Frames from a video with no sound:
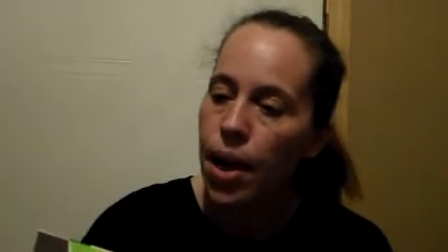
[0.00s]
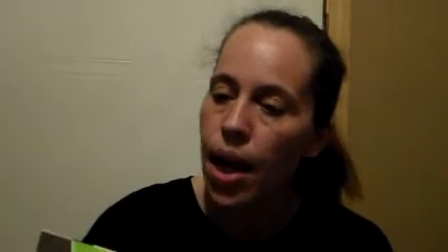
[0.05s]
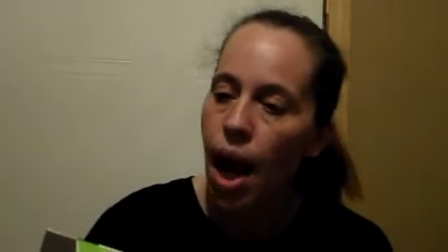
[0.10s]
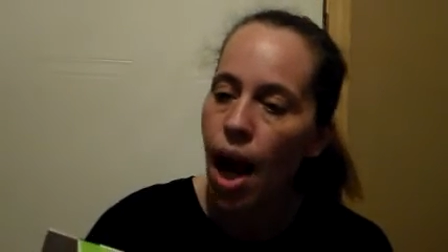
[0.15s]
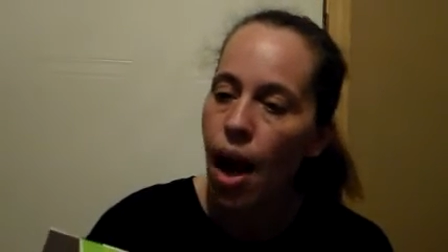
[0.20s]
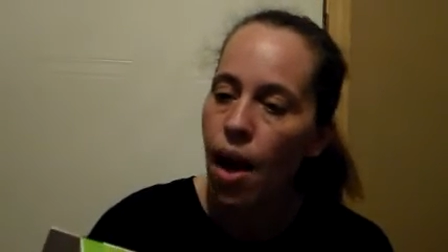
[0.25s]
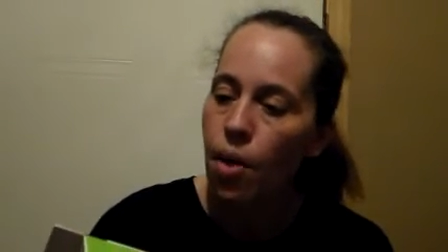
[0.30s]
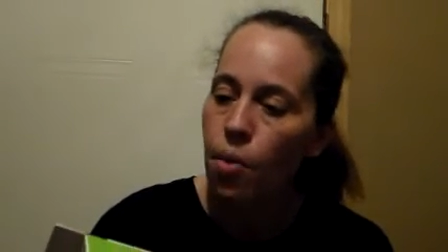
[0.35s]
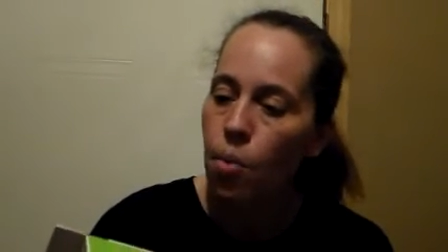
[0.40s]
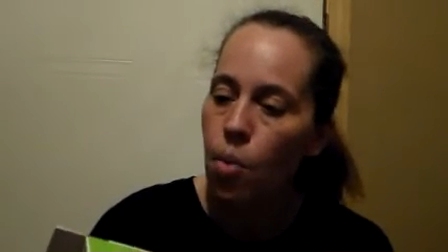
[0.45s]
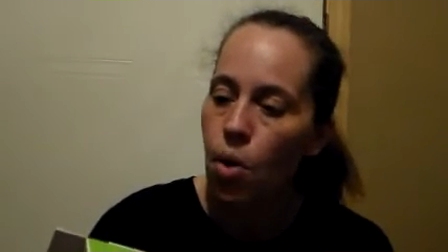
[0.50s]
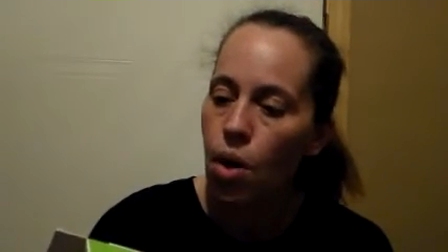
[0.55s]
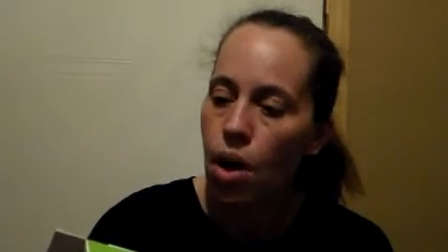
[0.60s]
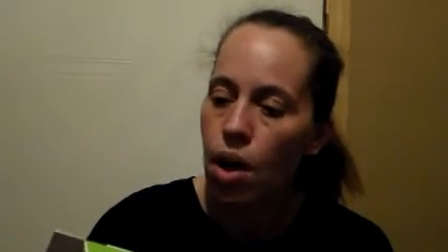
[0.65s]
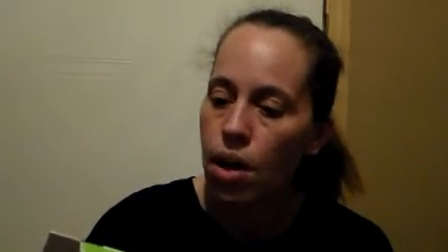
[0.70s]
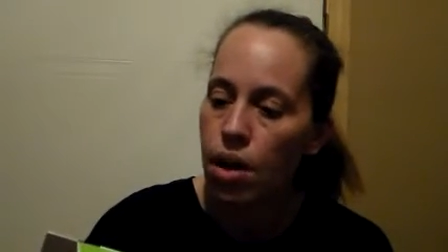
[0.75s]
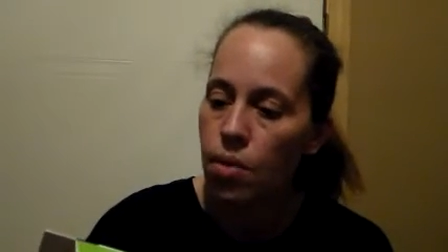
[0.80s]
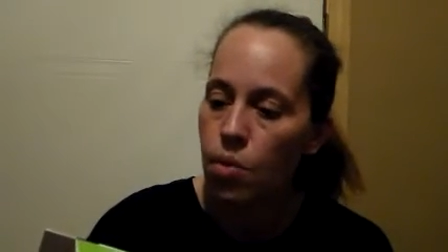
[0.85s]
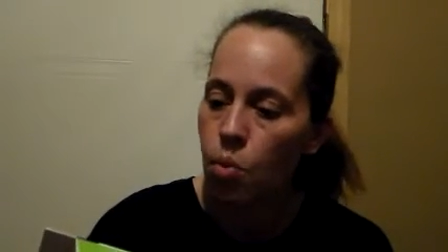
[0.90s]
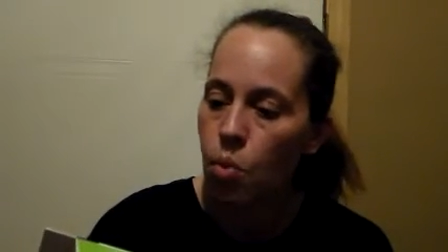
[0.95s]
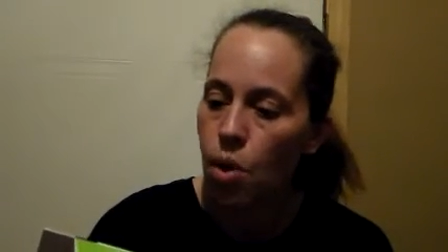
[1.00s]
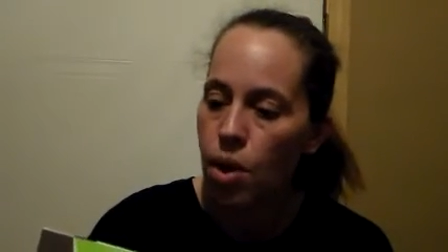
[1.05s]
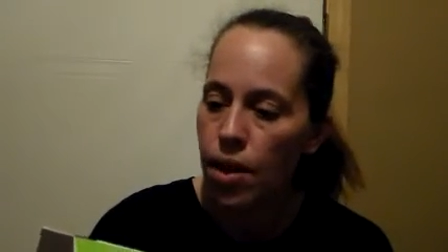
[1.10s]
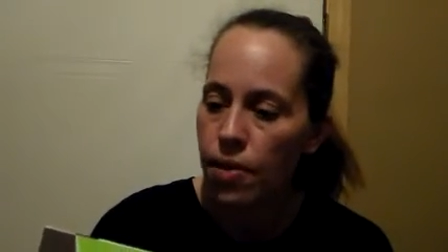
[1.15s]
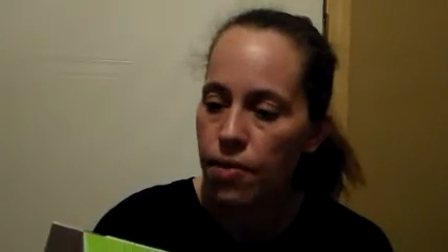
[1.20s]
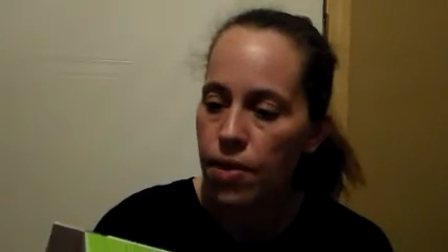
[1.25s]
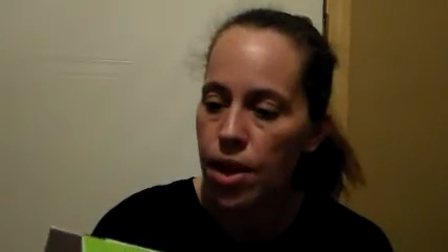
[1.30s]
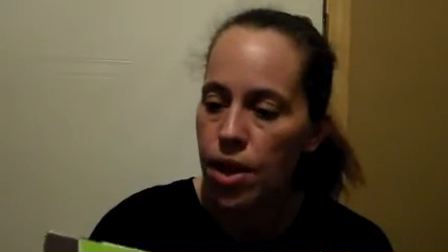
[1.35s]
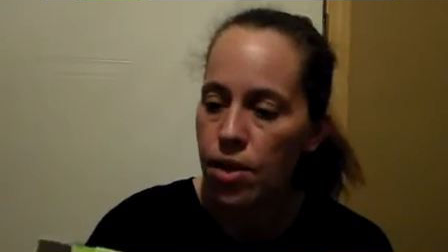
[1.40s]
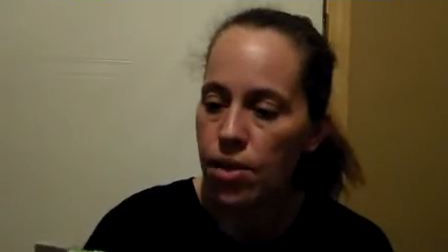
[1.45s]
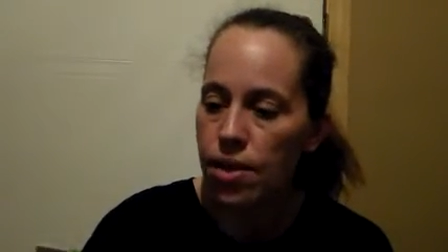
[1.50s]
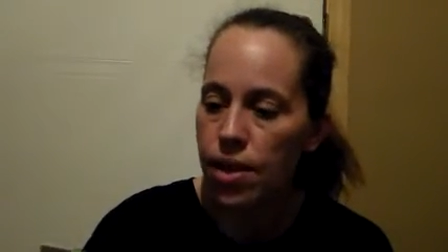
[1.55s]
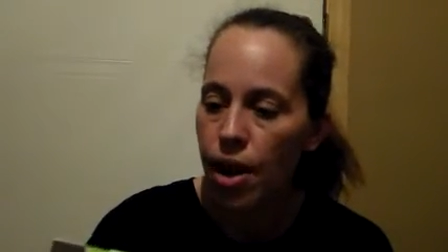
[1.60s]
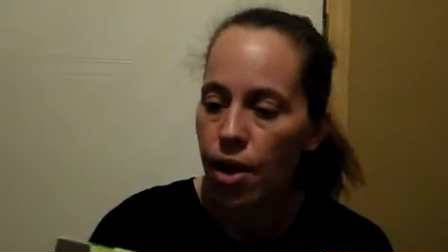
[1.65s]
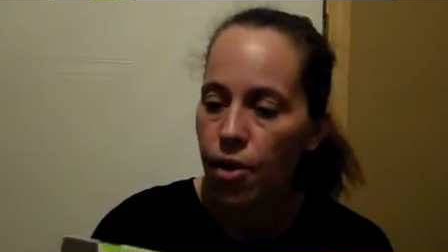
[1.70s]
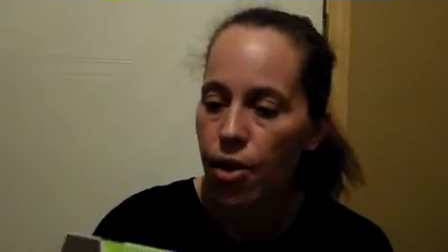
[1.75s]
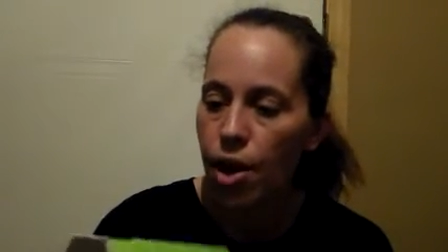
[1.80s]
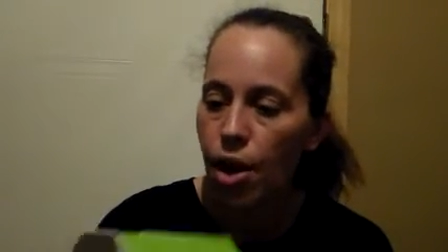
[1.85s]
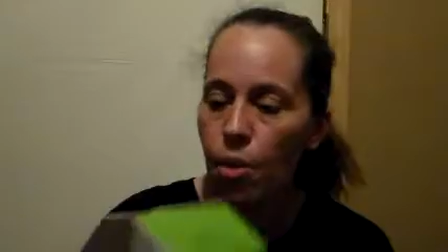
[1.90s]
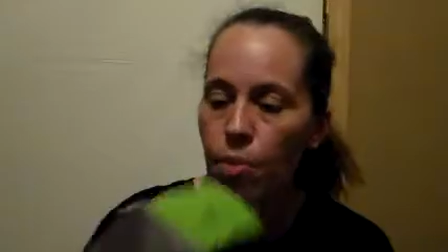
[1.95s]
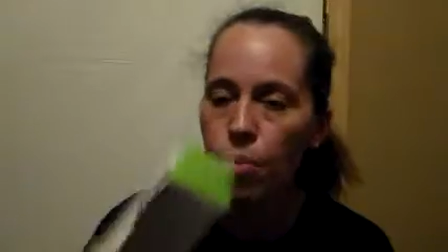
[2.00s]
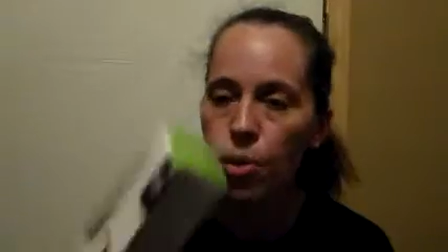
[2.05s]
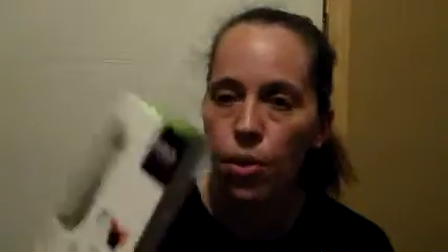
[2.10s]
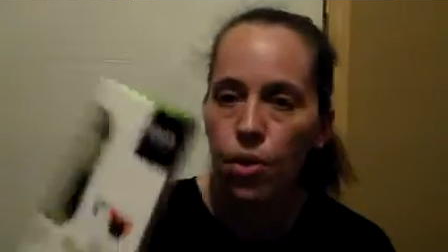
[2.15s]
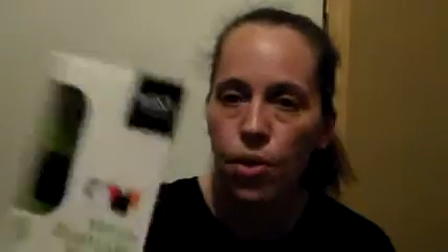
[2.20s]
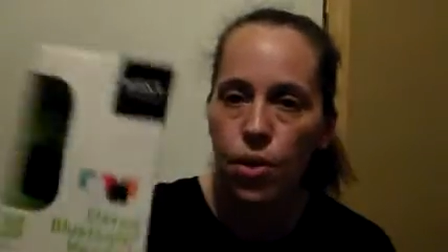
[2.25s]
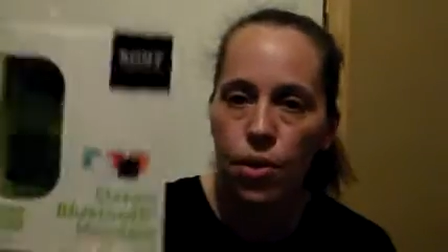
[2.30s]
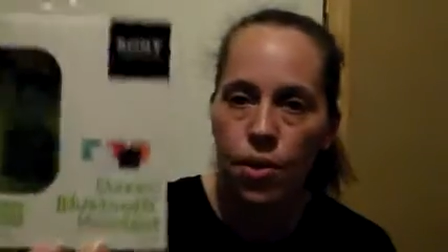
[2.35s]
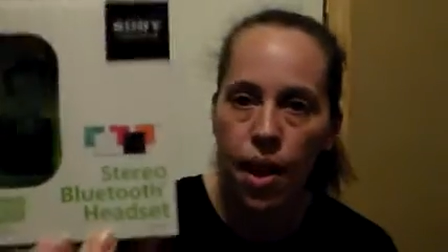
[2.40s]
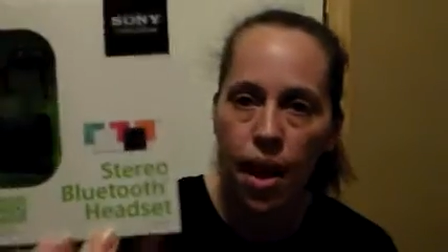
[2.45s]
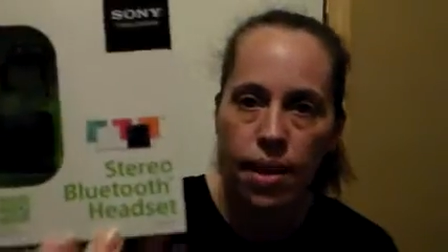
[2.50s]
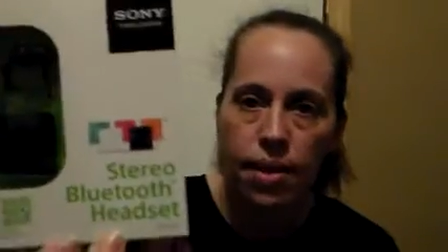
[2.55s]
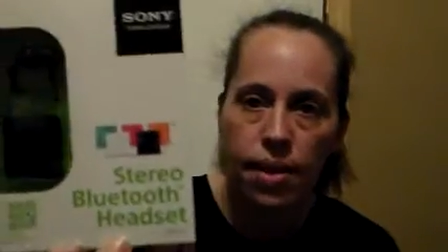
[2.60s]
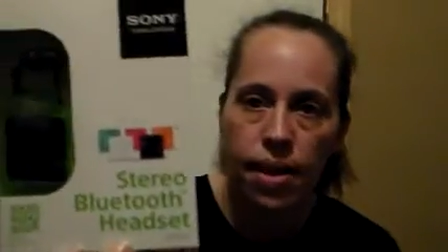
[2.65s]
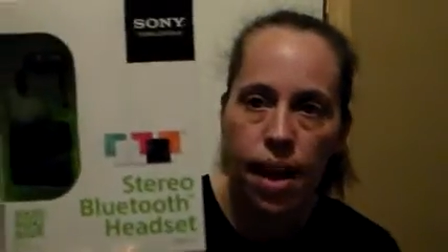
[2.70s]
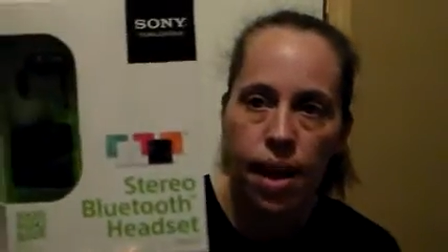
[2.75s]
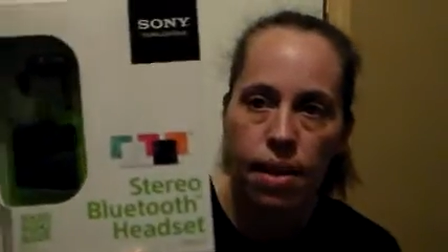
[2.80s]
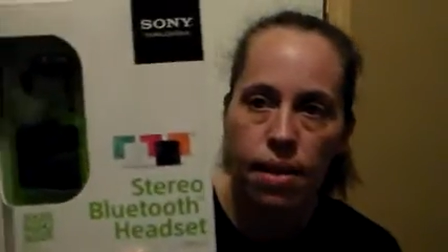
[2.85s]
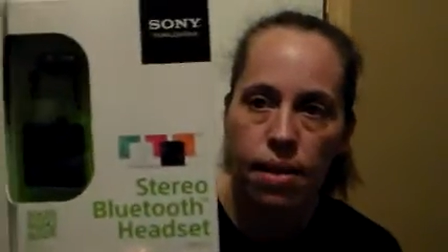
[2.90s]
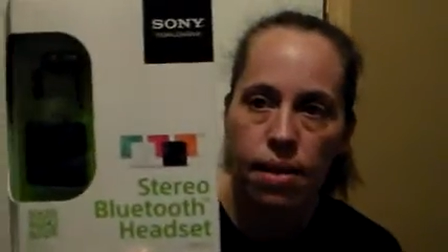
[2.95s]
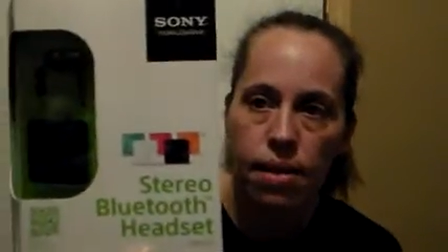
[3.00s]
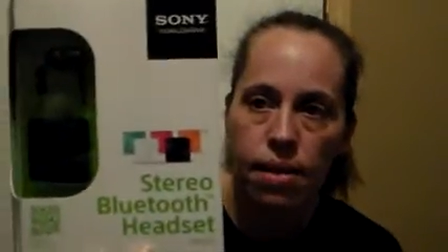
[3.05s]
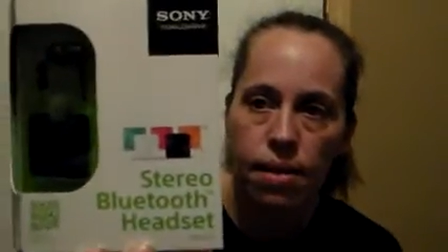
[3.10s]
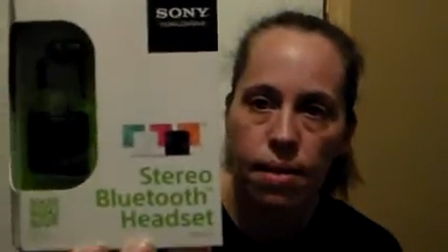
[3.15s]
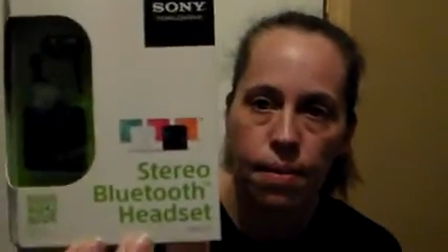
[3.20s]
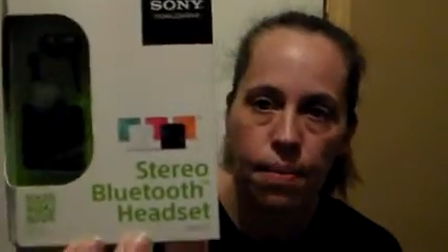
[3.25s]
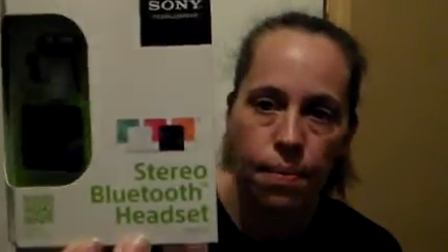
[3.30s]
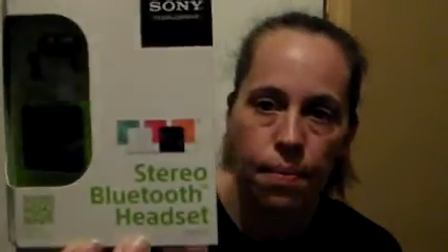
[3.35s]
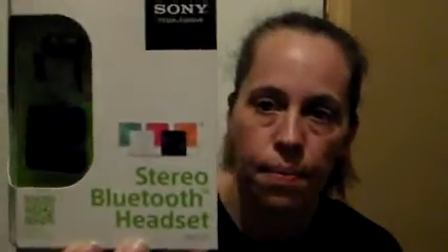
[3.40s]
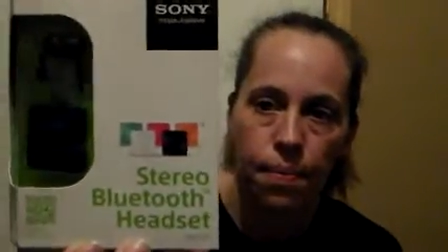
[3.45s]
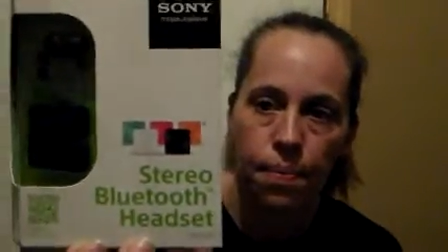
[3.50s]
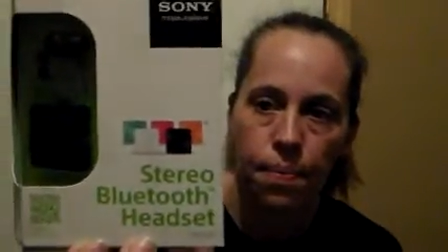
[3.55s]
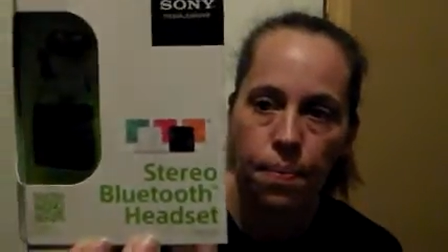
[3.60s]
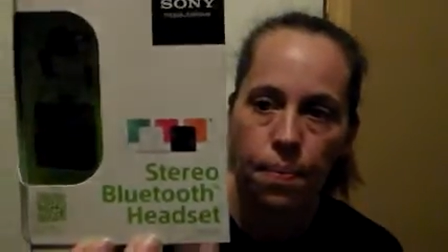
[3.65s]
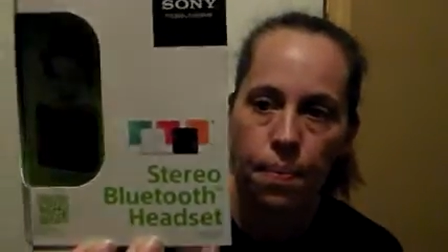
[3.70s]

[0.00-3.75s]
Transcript: but I won one of these stereo Bluetooth headsets.